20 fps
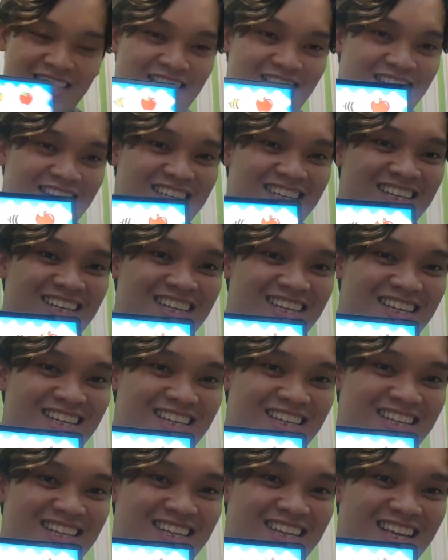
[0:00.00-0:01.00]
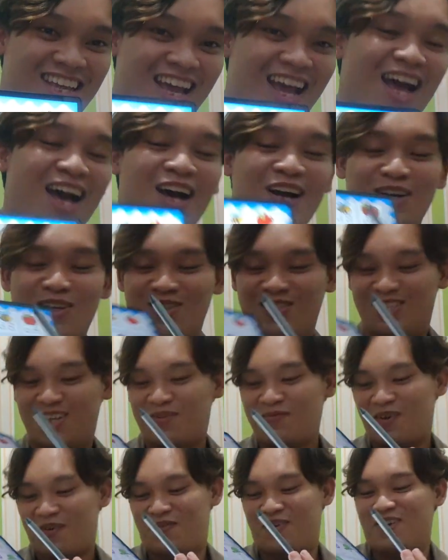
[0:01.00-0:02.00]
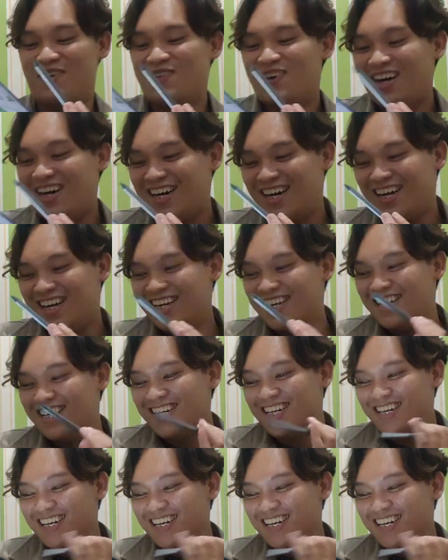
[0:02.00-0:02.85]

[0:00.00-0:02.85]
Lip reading: D. Good job everyone.